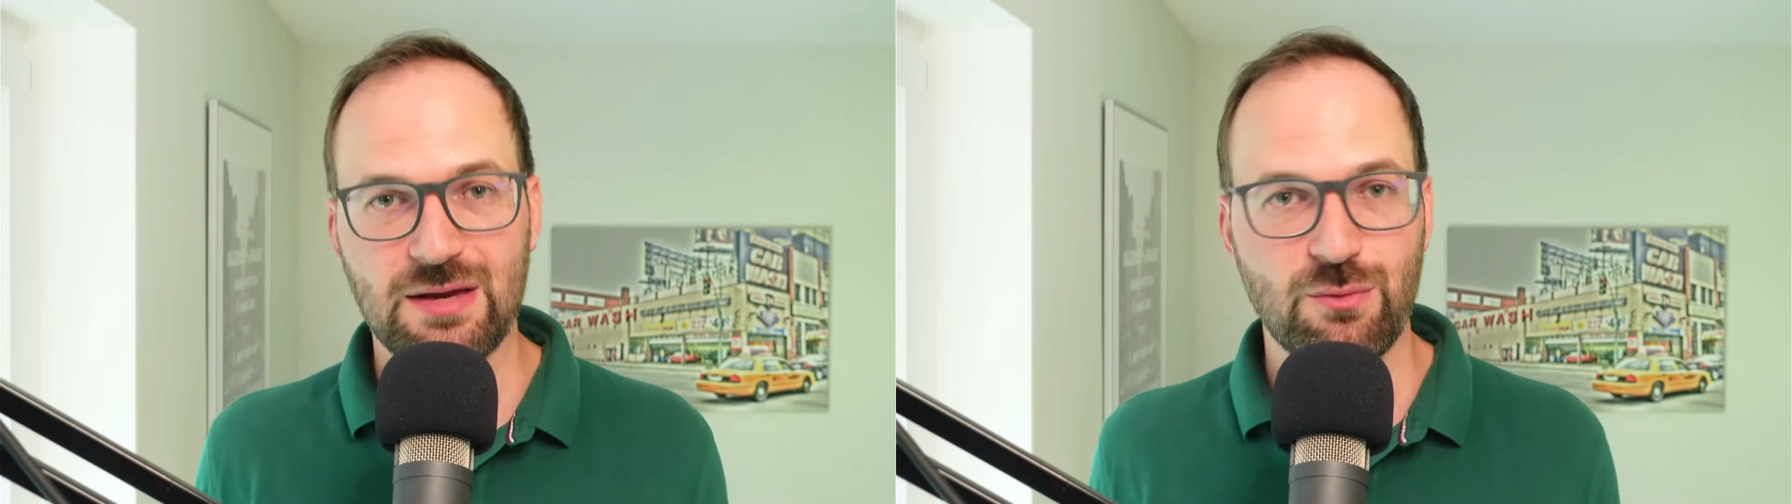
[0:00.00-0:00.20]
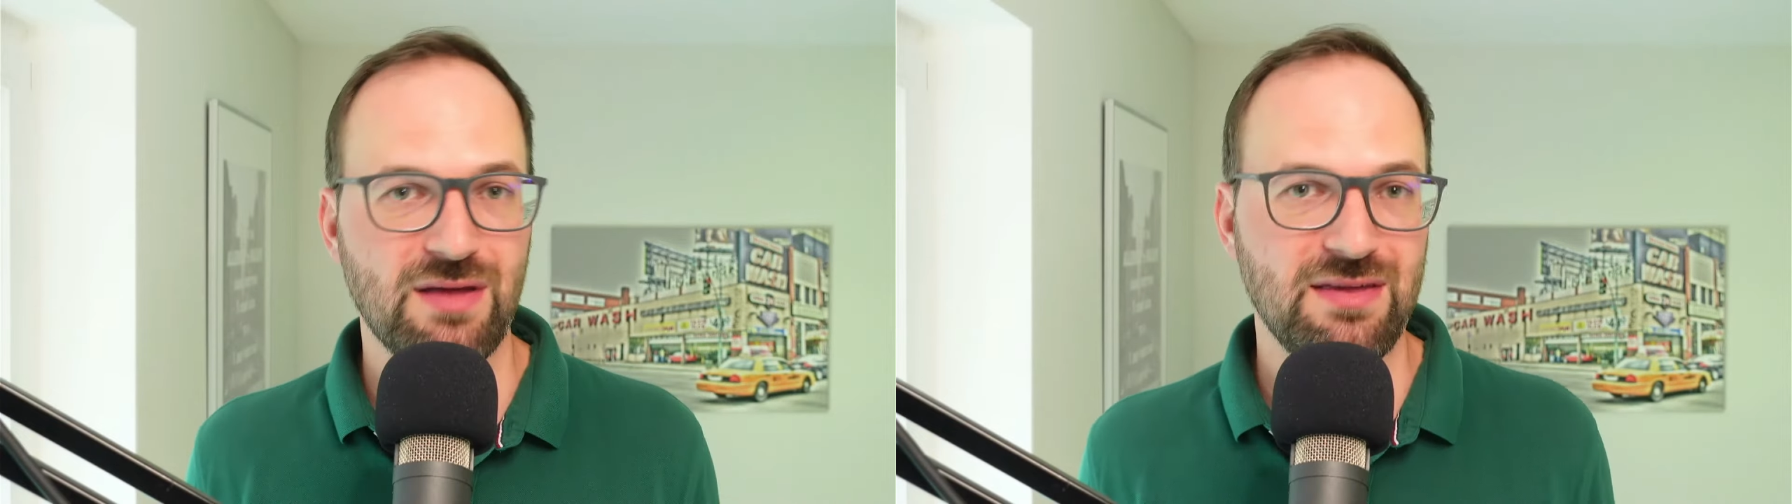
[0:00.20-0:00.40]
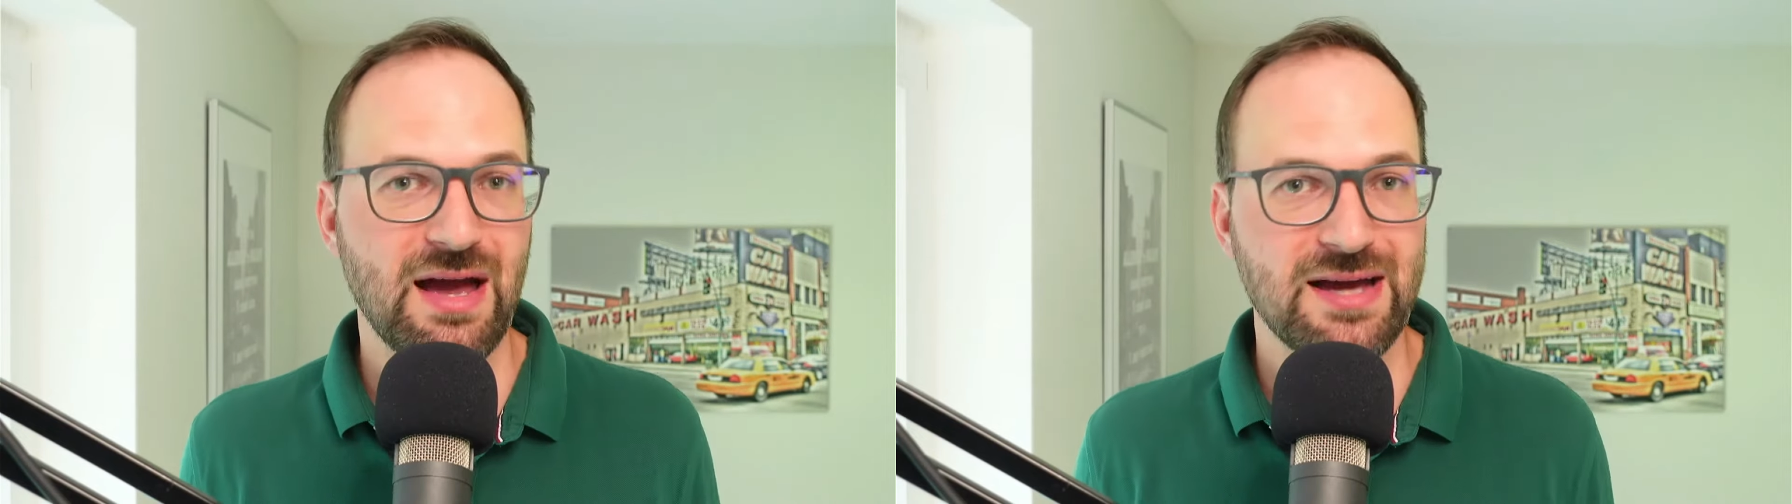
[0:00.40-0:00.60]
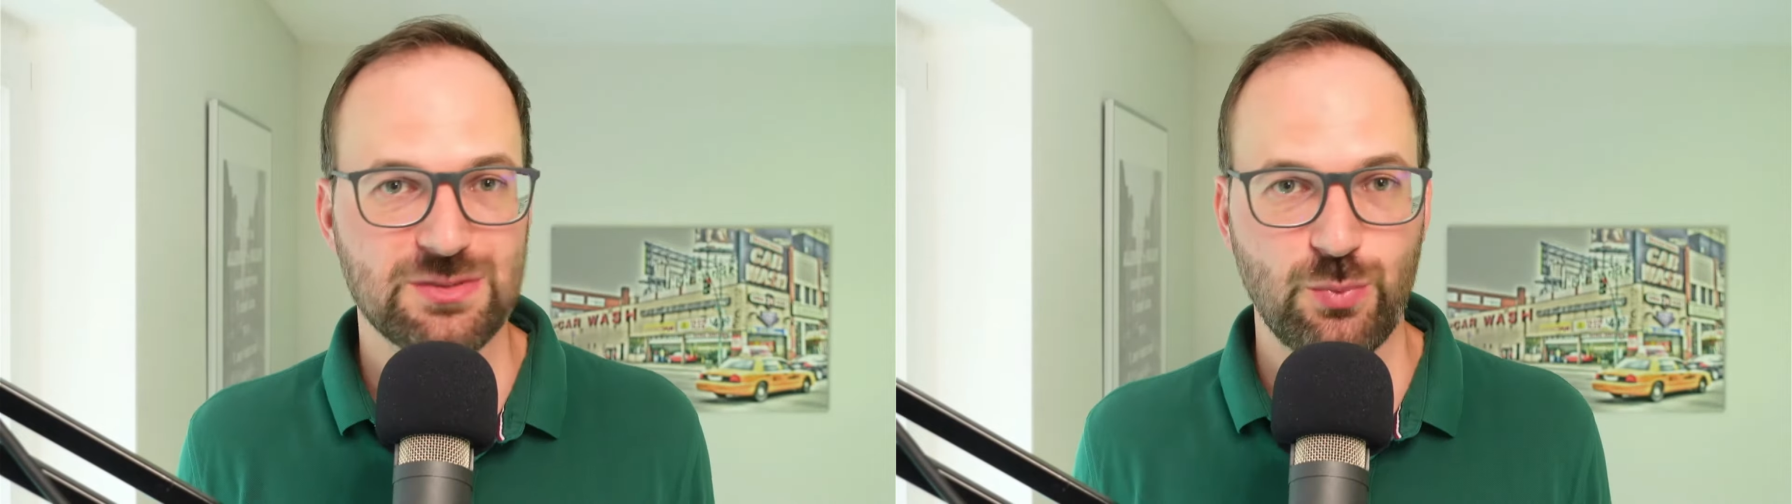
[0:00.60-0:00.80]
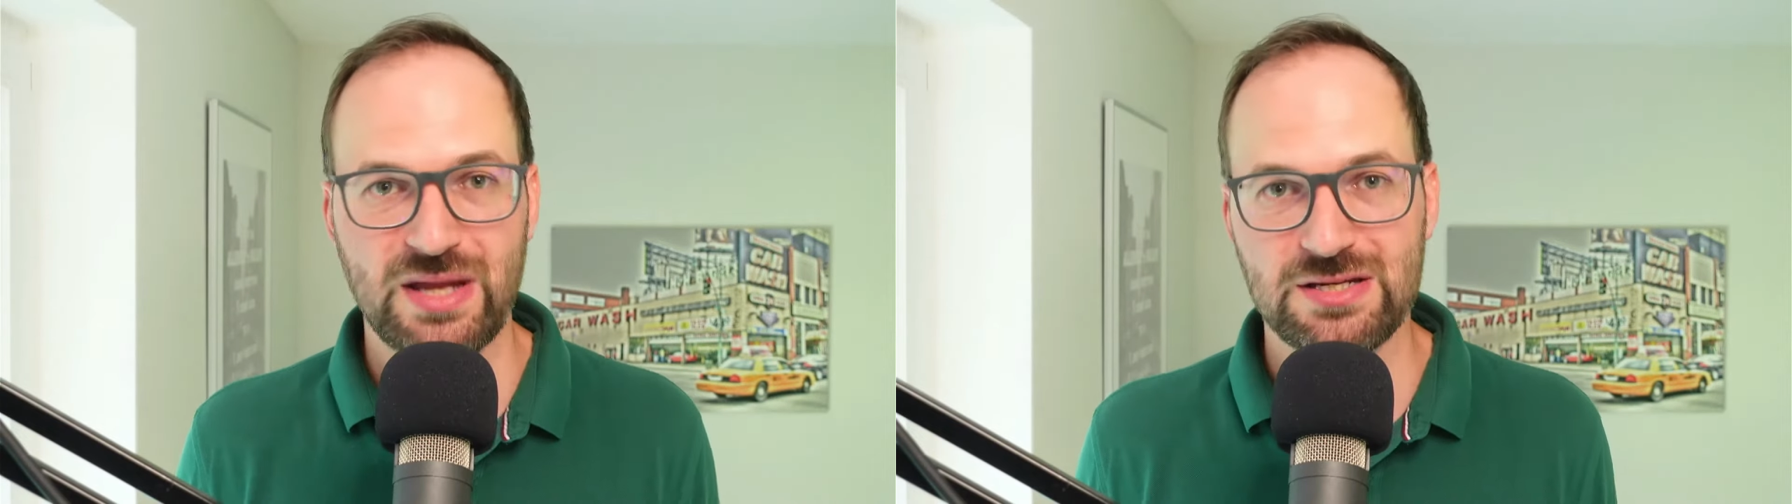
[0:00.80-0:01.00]
where the eyes
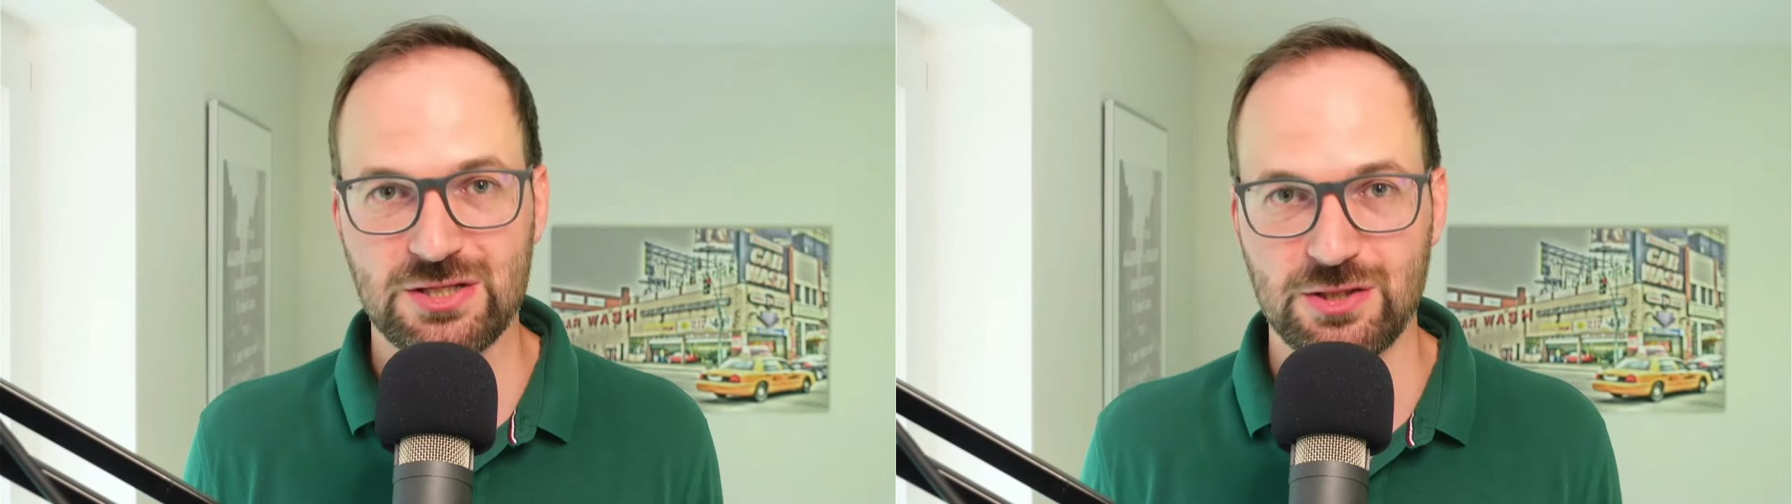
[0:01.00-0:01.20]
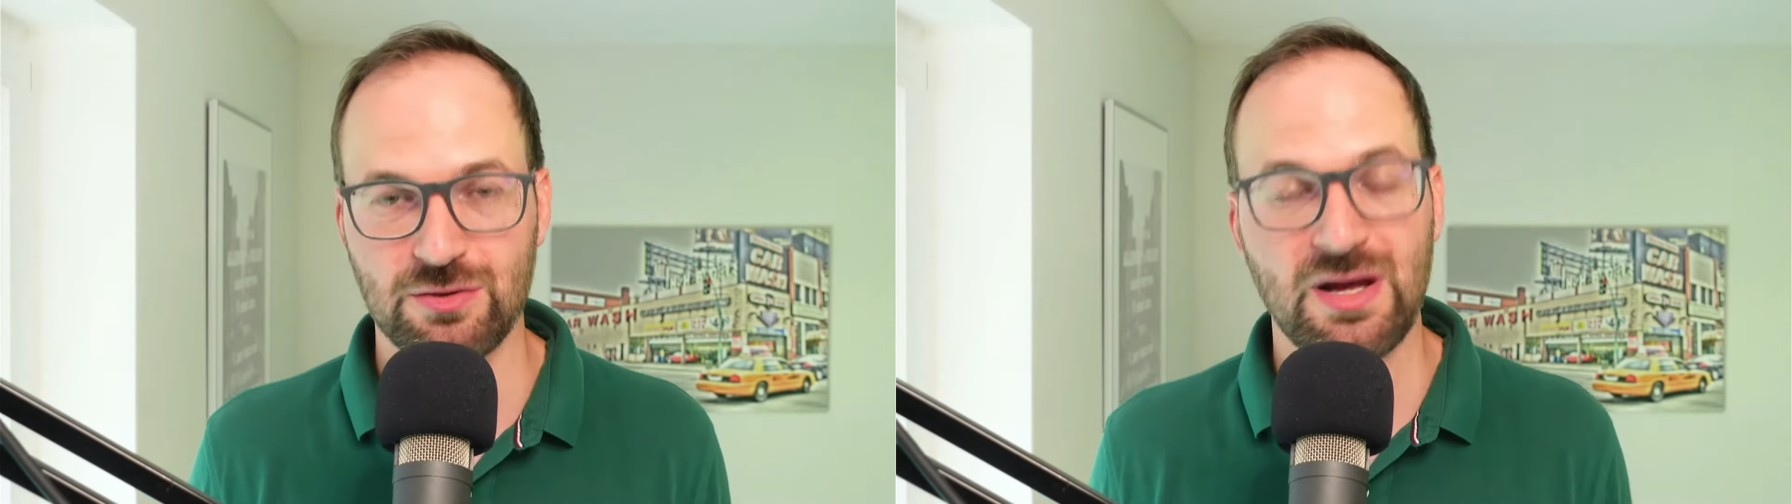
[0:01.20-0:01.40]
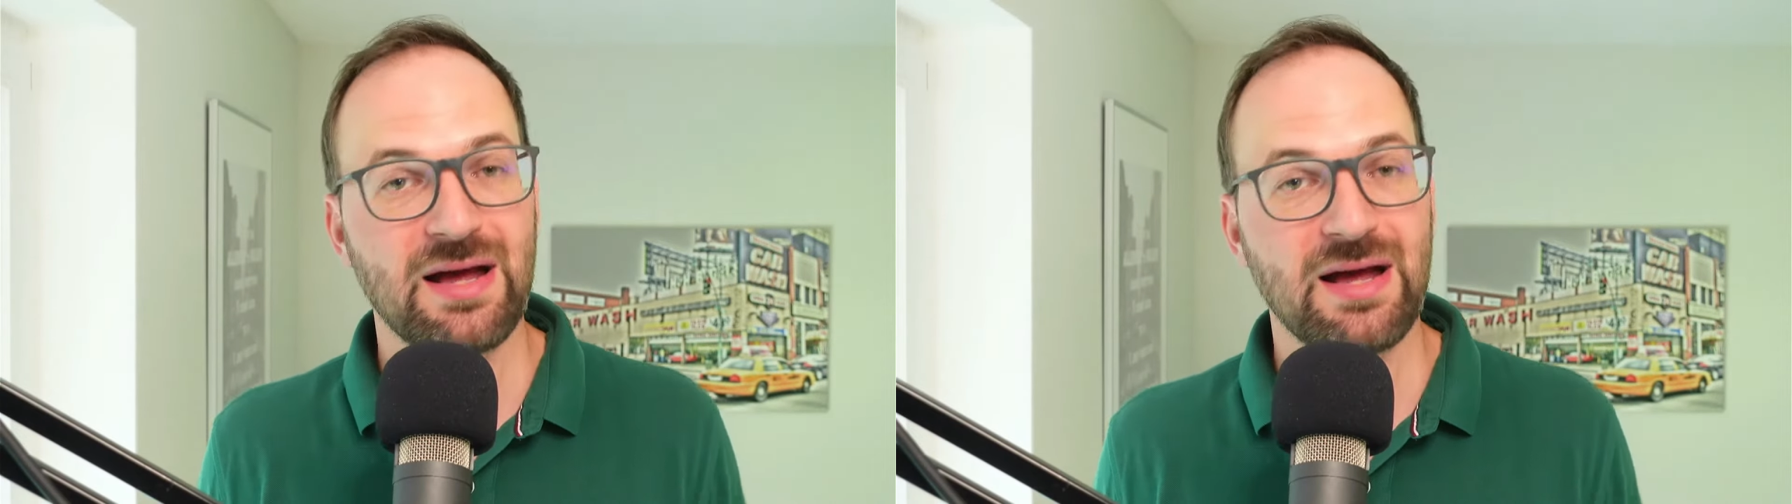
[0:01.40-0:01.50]
went to